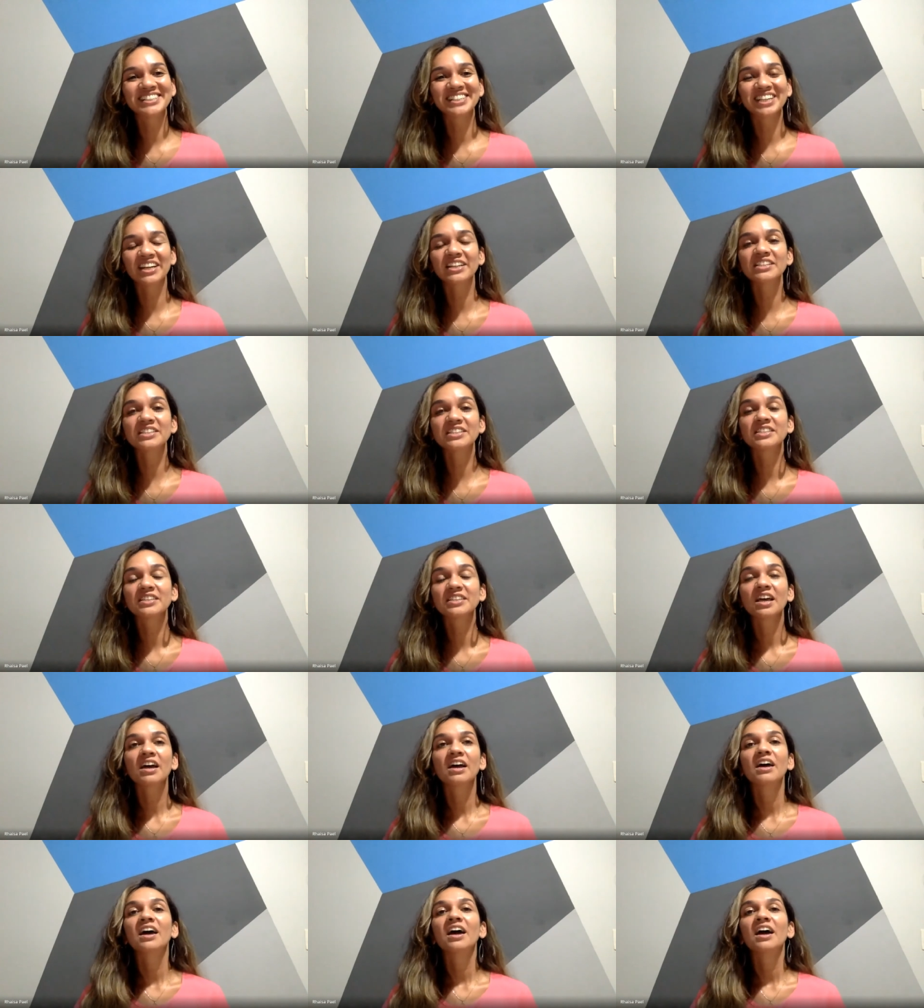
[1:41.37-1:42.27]
It's
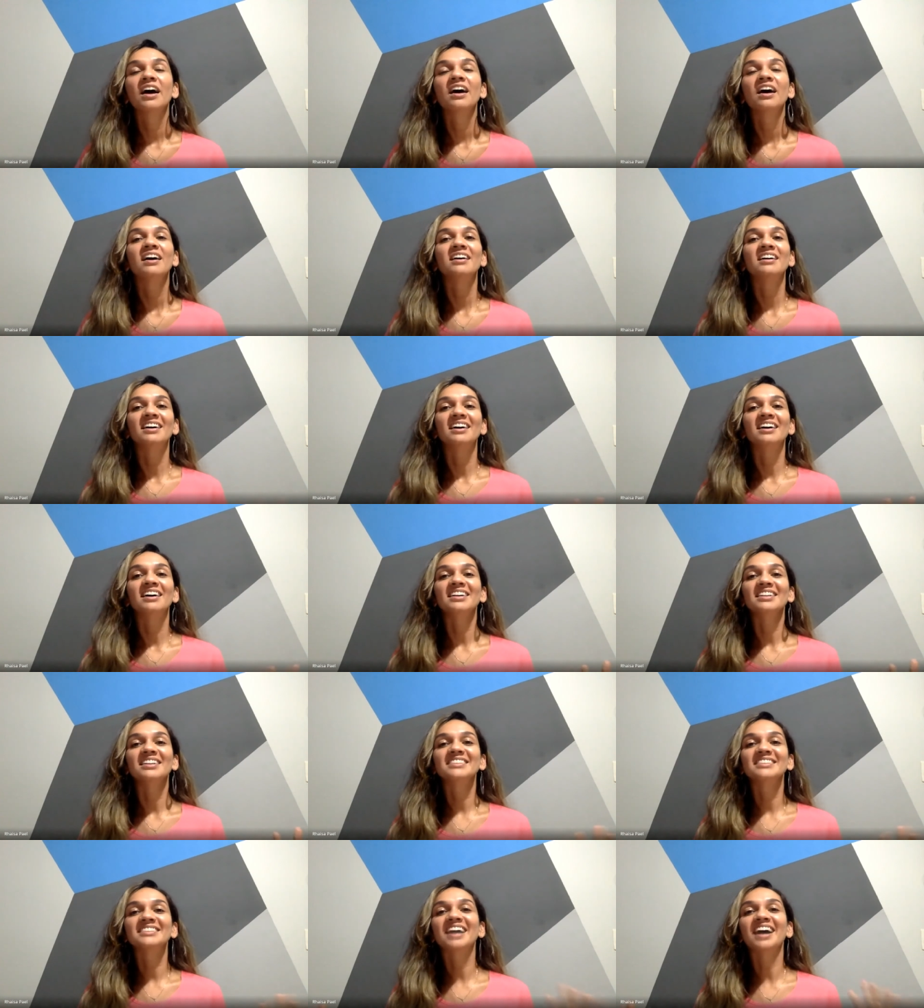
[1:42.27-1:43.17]

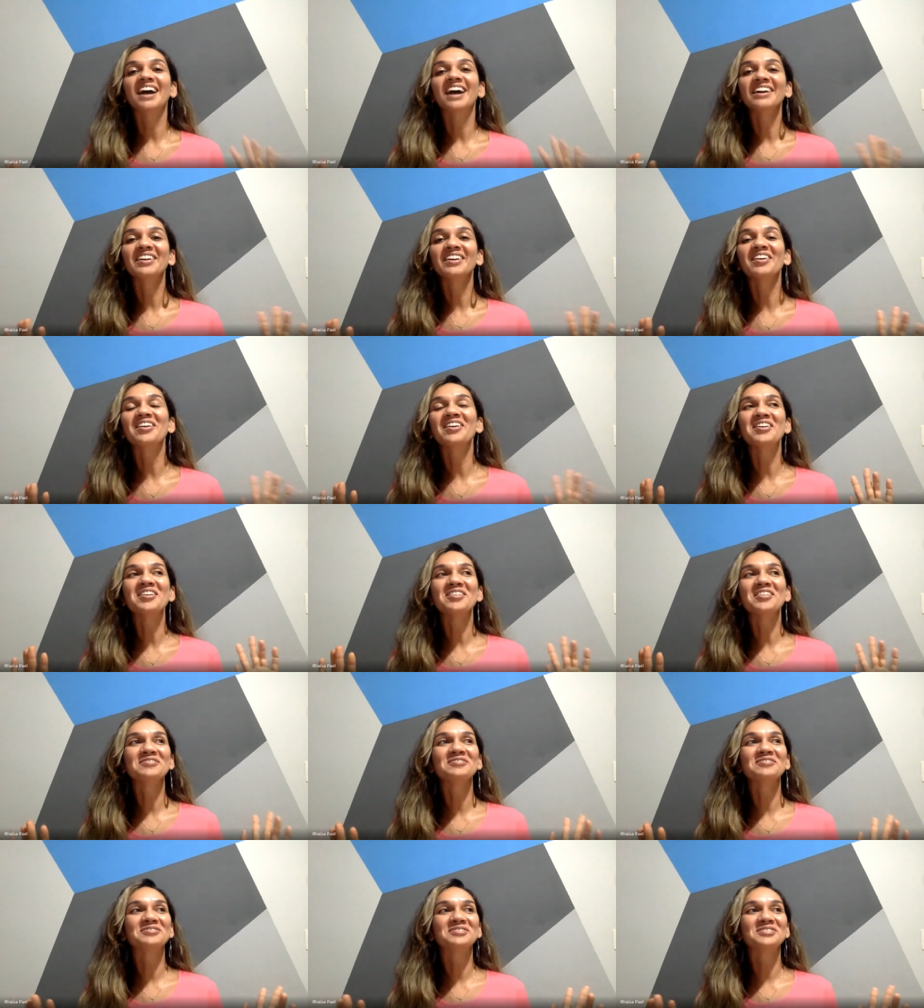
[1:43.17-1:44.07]
it's kind
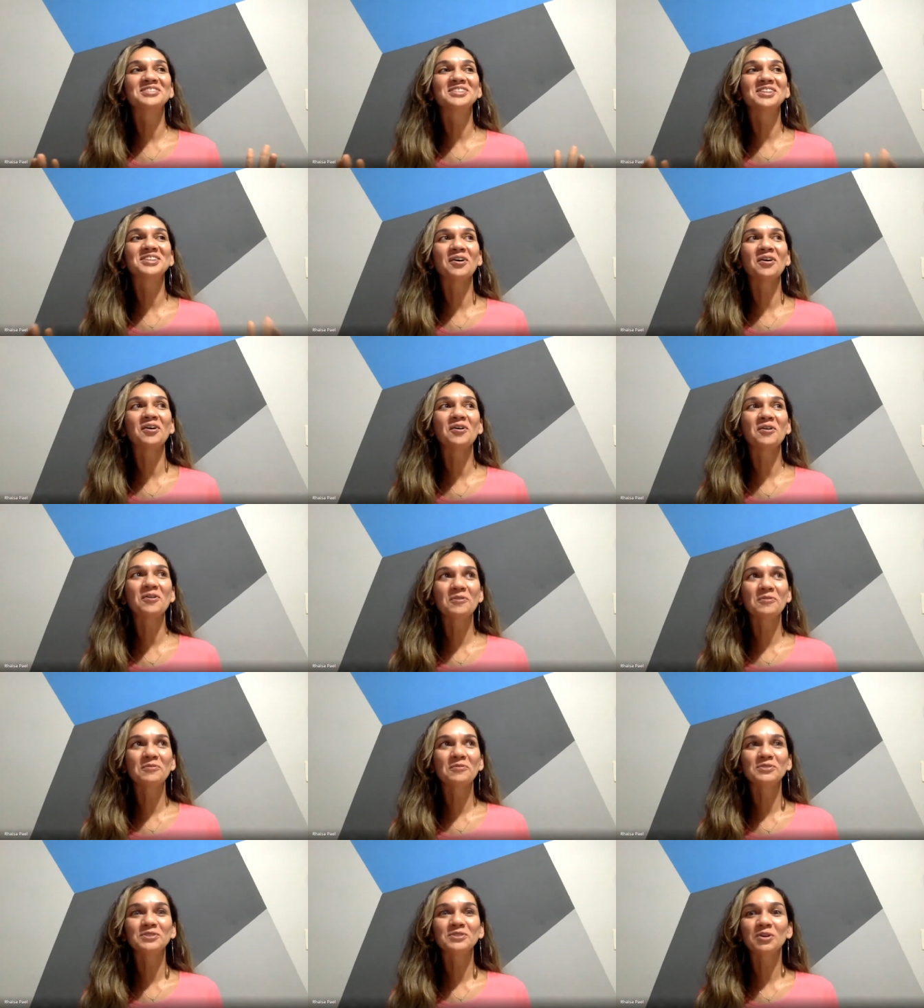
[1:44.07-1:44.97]
of
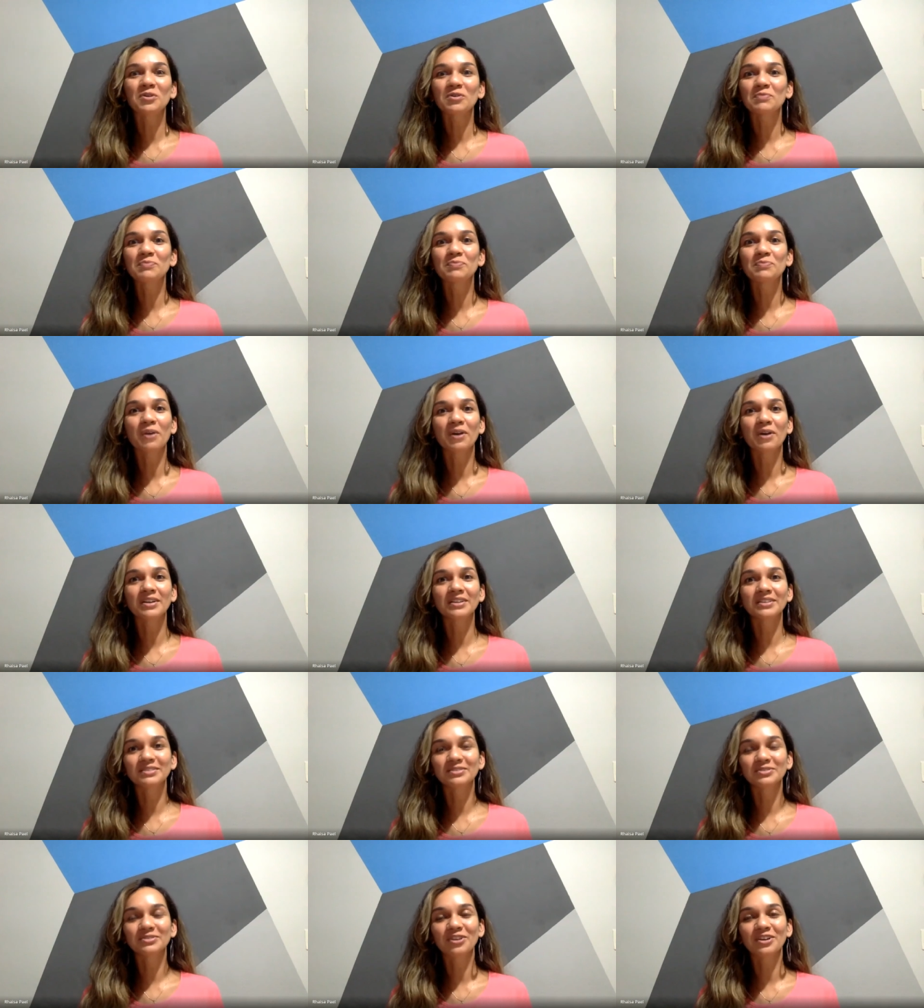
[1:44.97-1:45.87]
so so
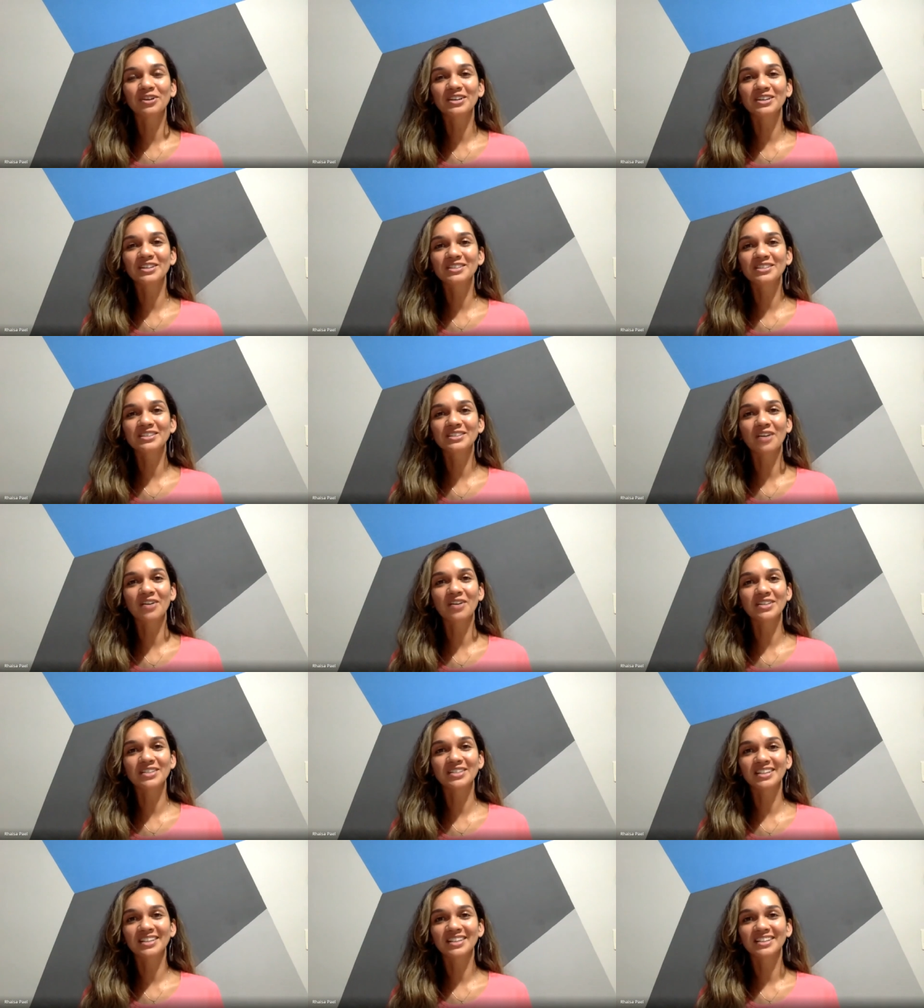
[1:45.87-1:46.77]
important for us
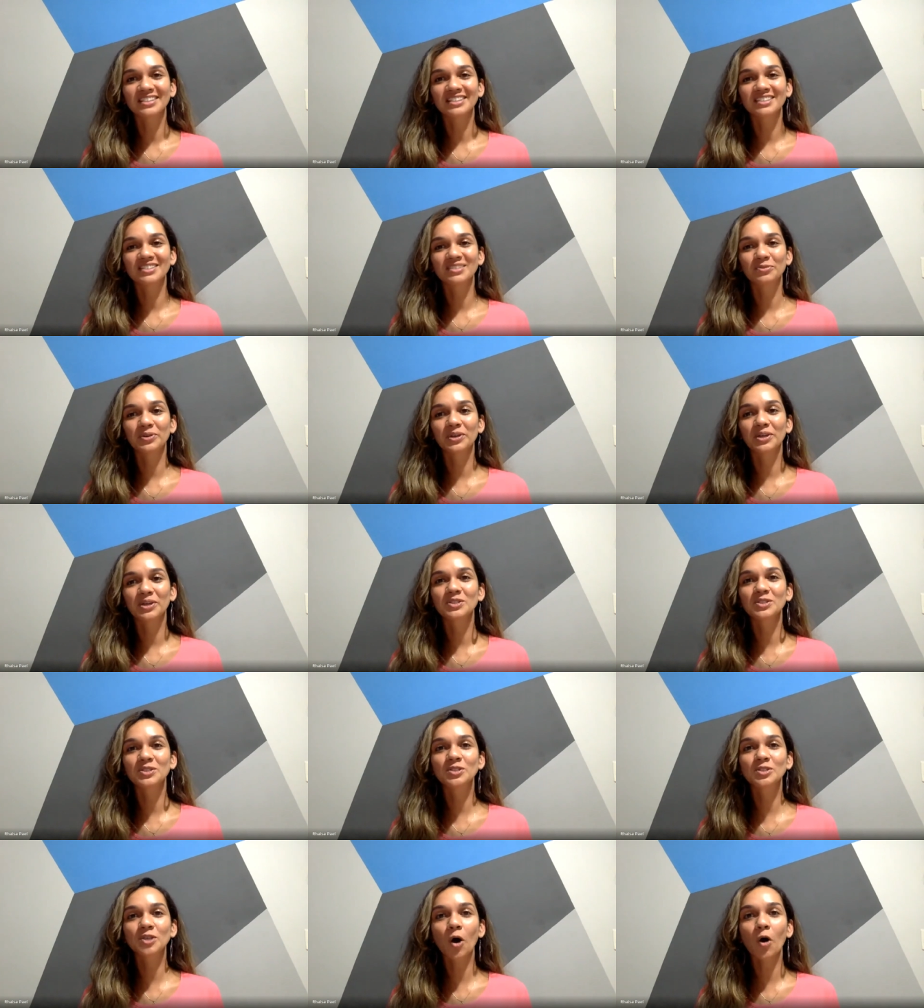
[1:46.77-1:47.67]
nowadays. We
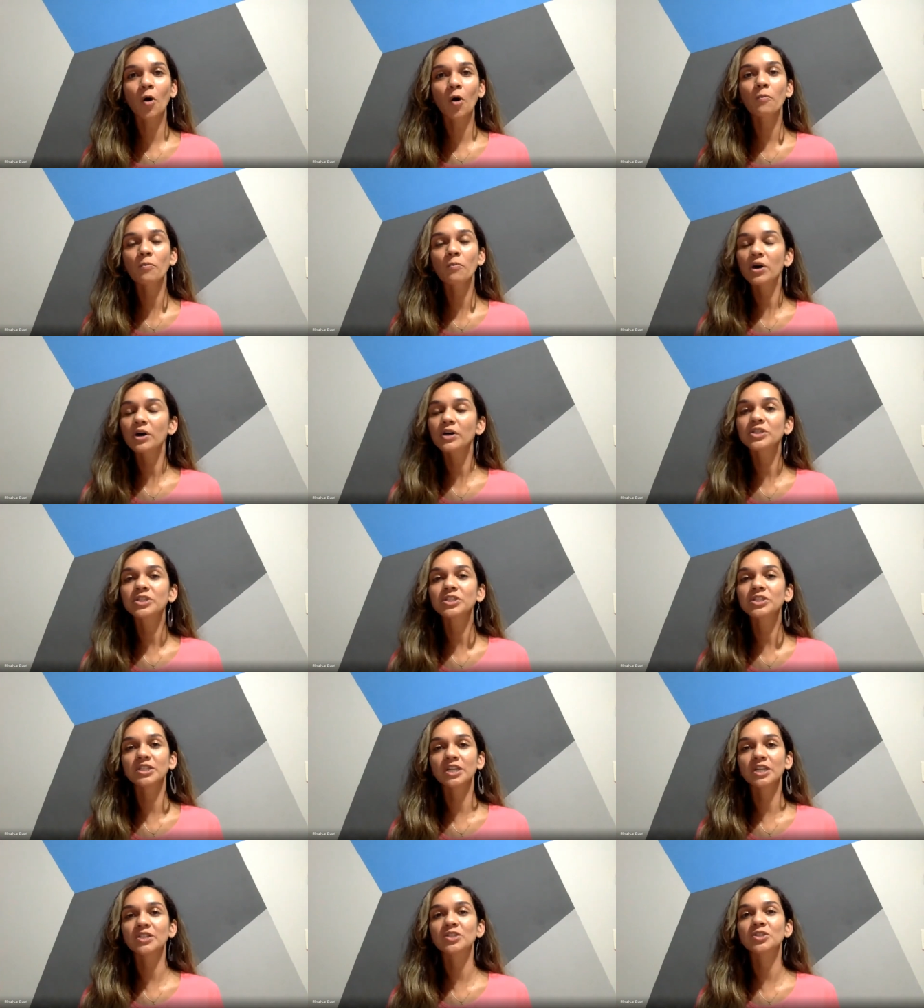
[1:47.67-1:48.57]
so much
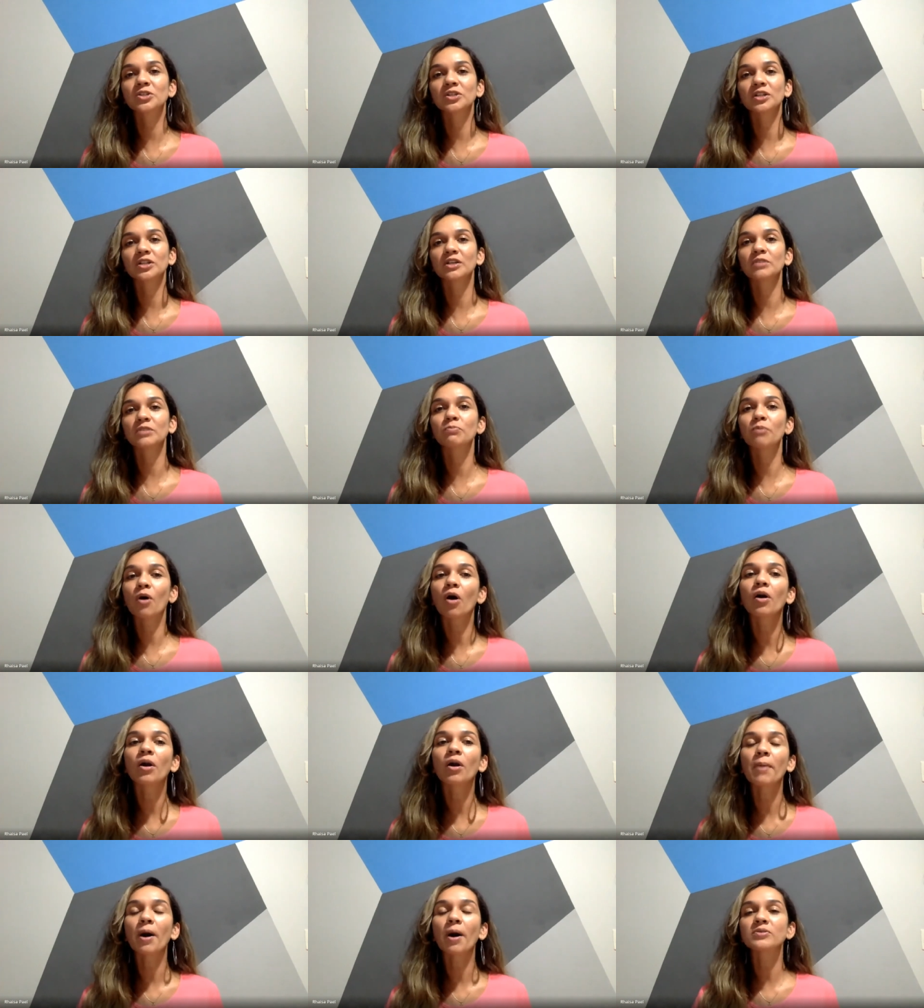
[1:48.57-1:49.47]
need to learn
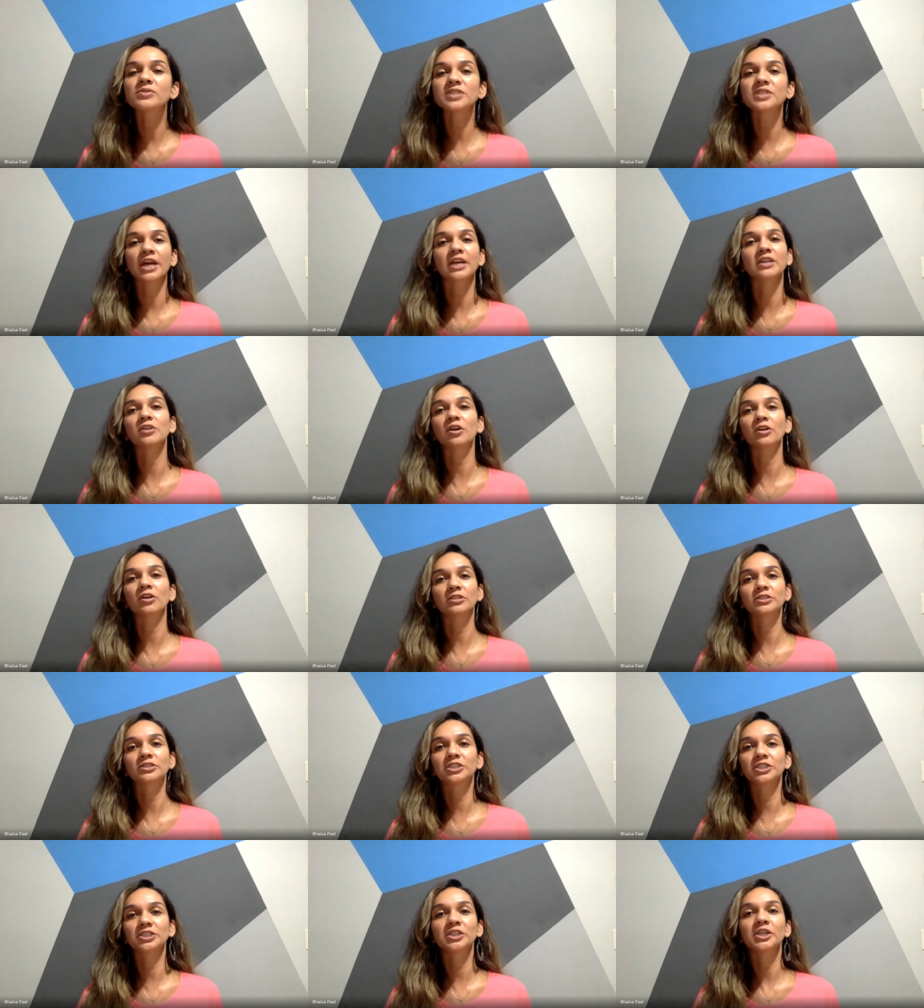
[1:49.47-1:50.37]
more about
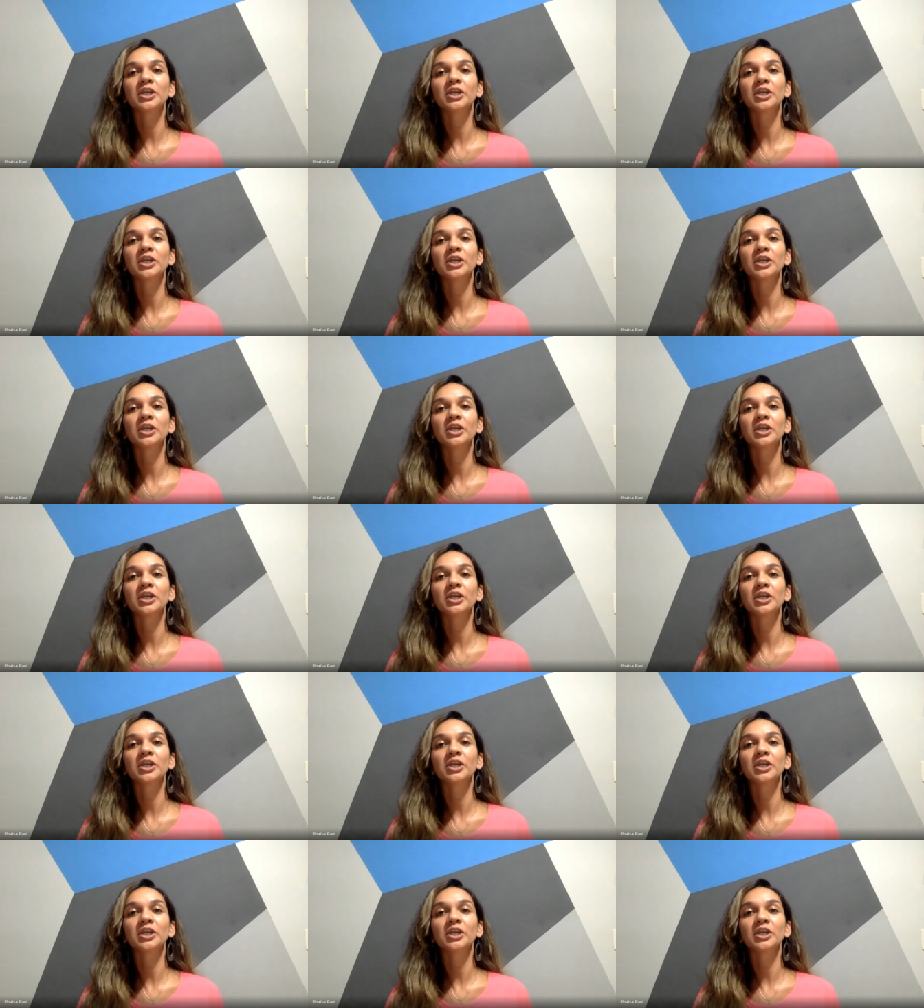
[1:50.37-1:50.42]
technology